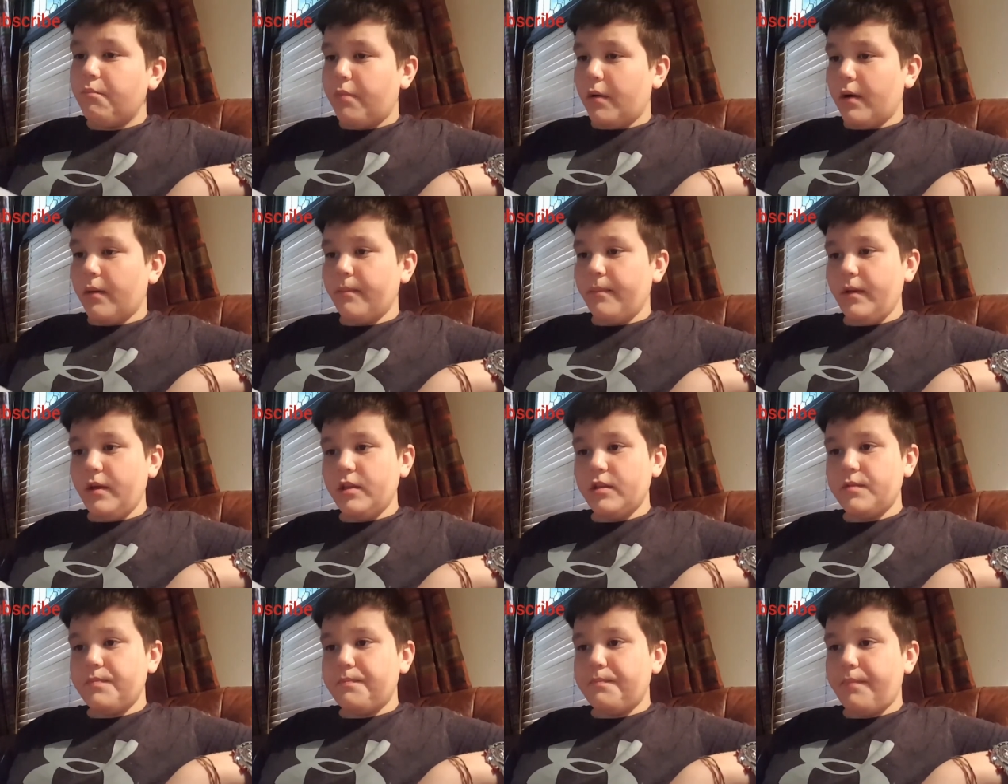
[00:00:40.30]

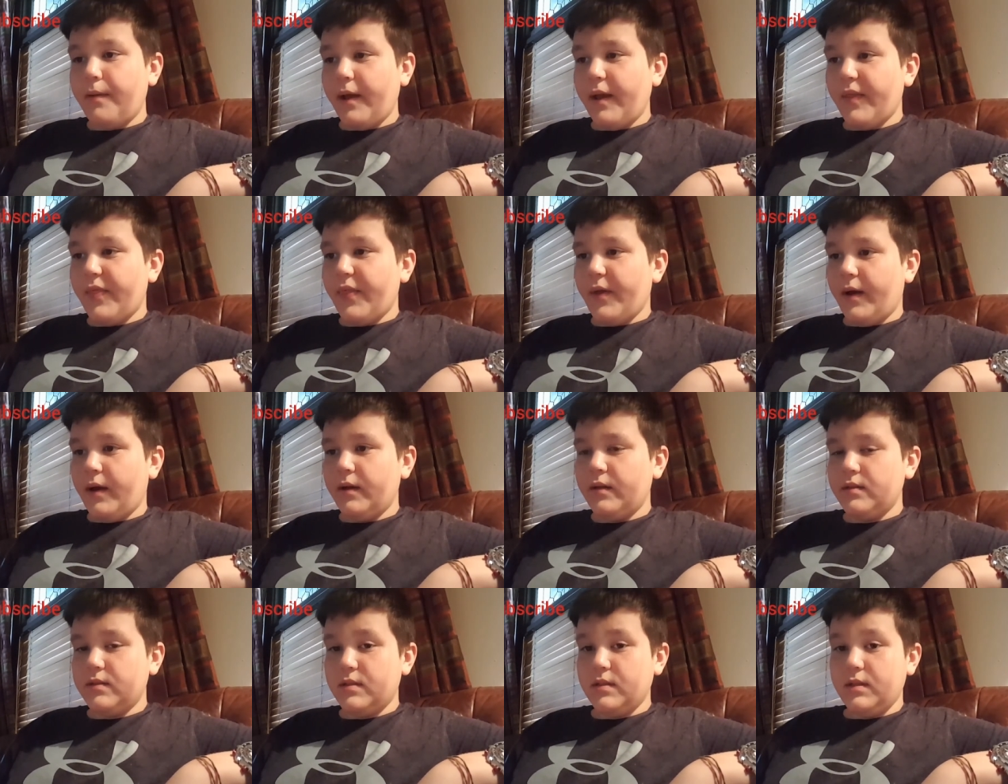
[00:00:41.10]
Burmese
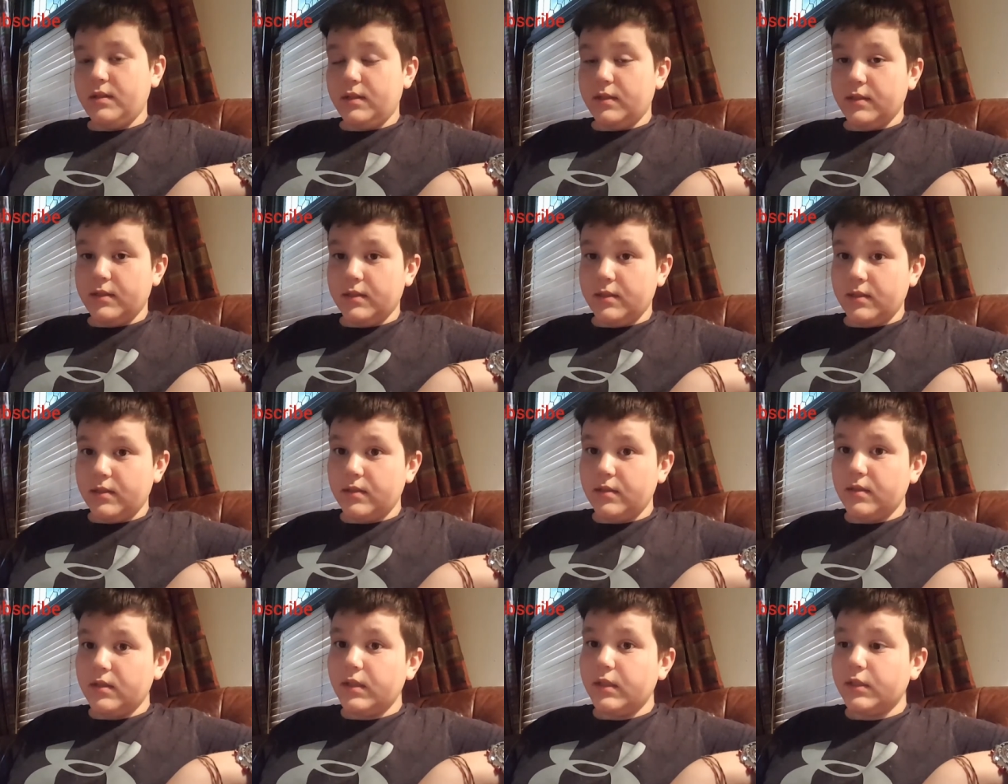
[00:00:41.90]
pythons and
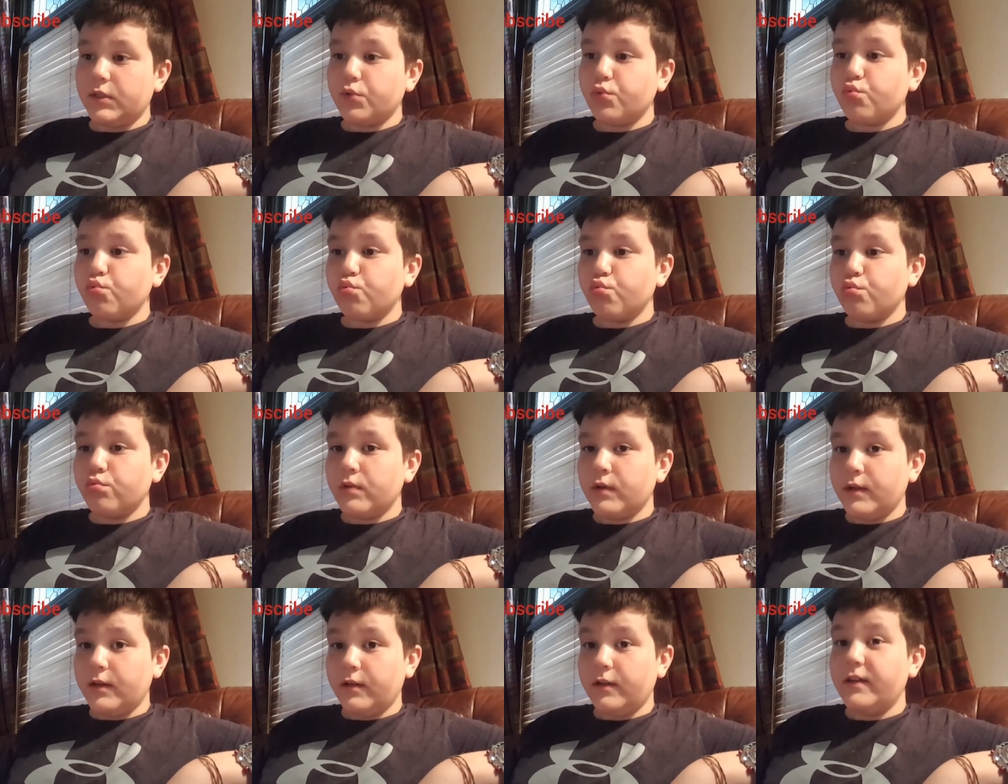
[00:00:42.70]

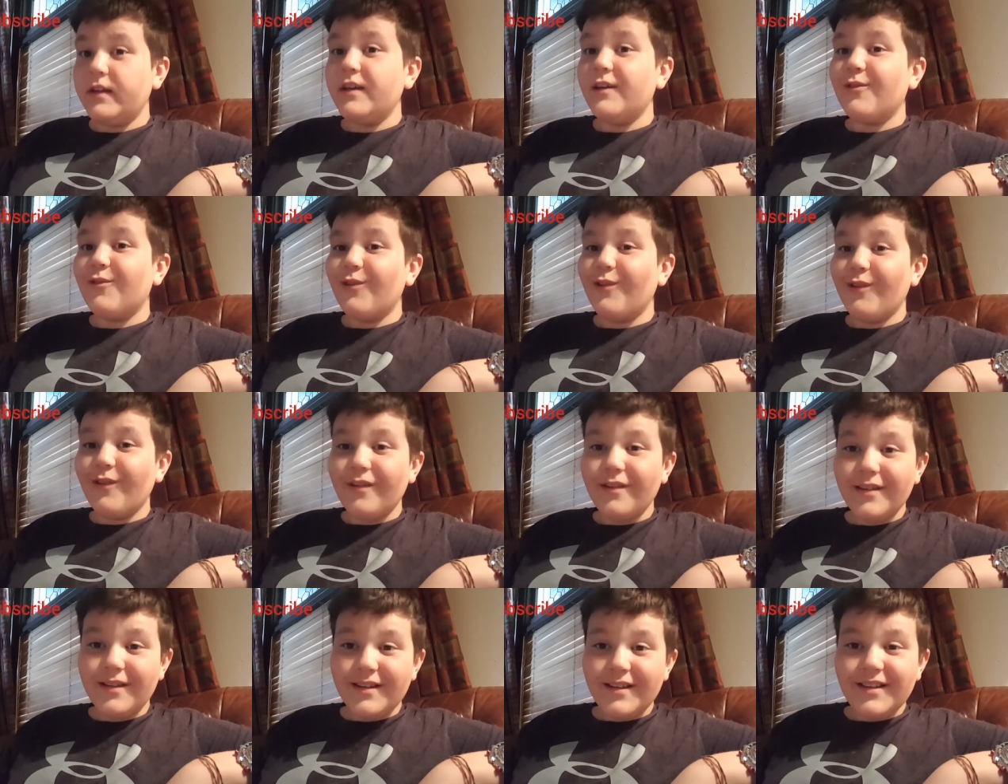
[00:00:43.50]
really cool.
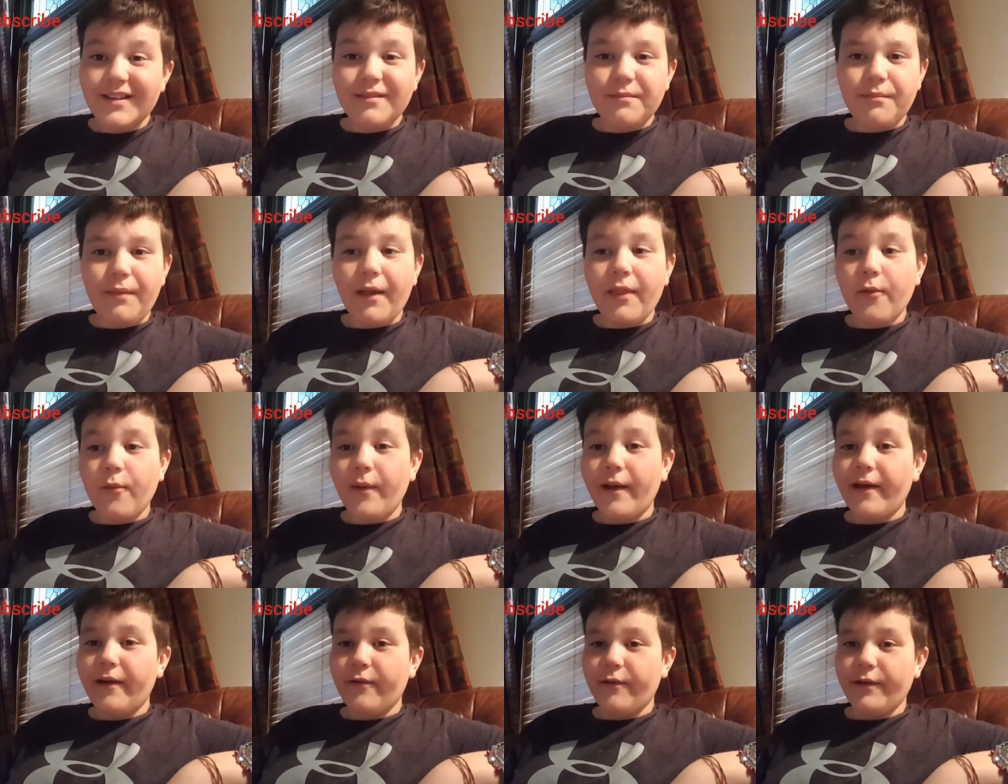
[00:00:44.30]
By the
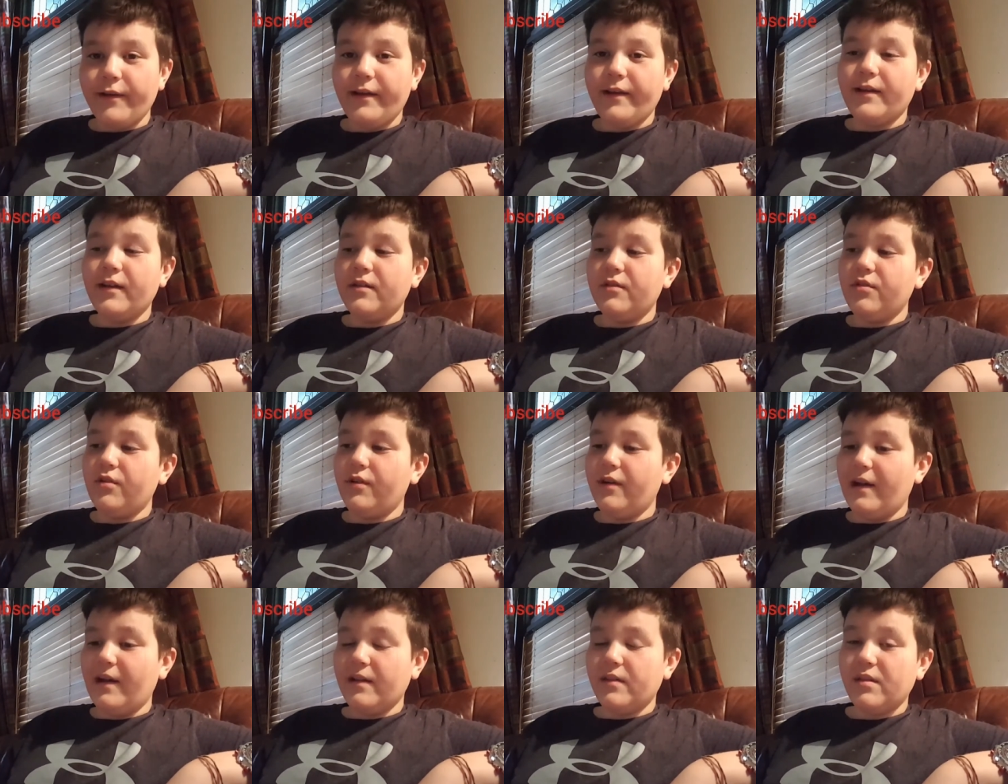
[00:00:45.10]
way, really
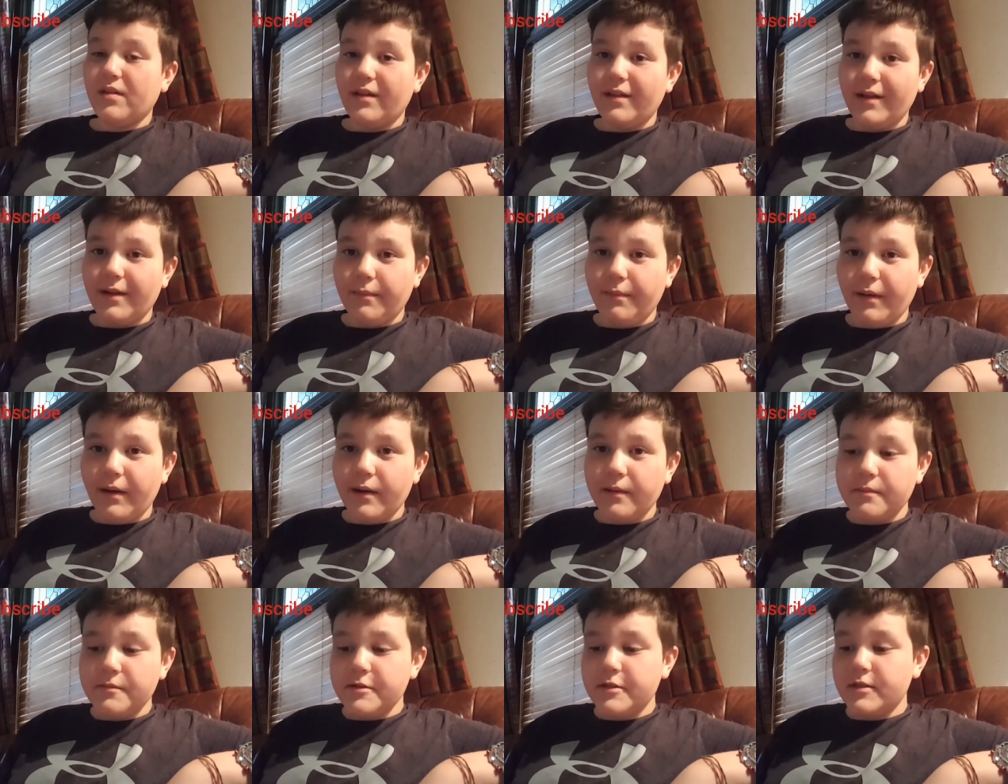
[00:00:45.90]
congrats on your
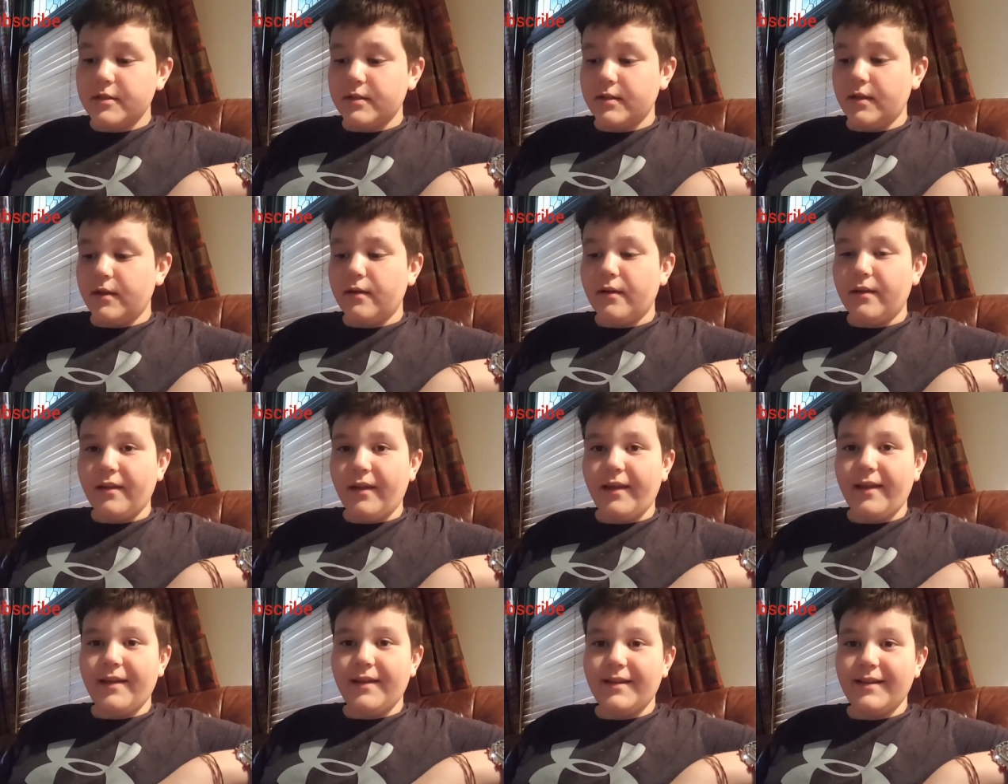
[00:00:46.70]
berms.
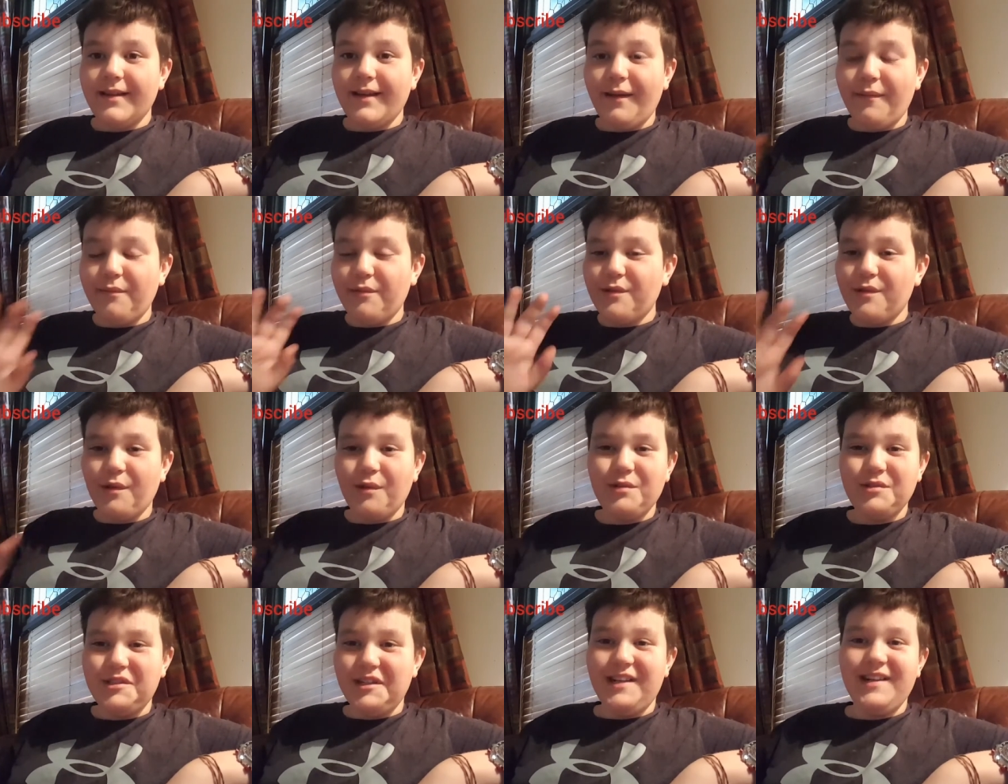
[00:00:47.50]
Like, I'm
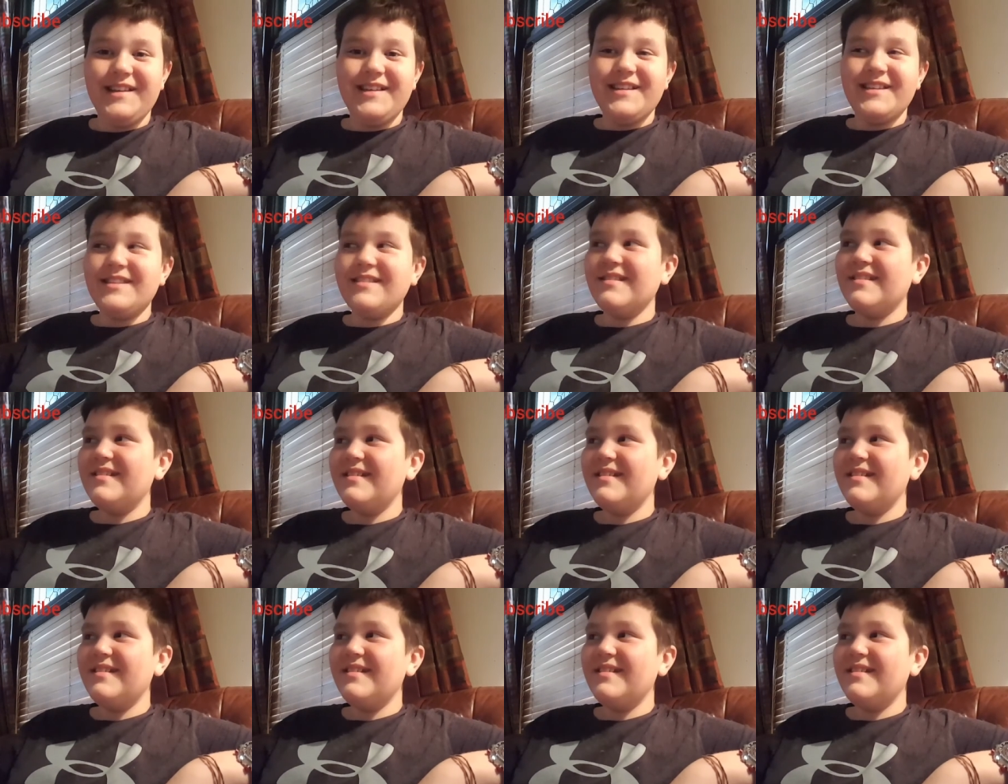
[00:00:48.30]
so jealous.